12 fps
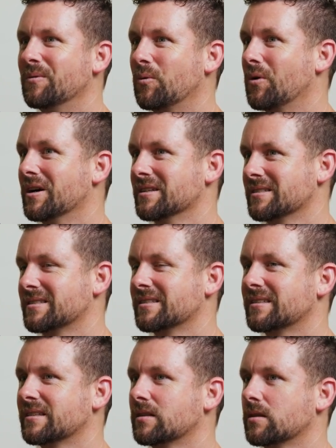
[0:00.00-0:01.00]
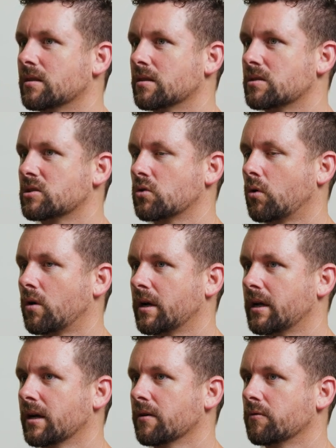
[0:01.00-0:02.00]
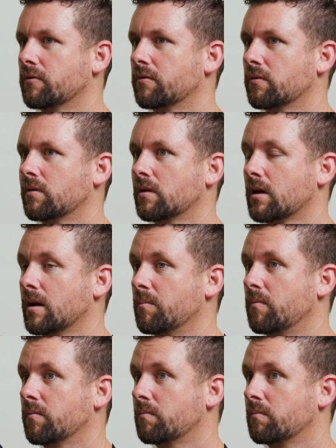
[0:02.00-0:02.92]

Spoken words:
was the story of a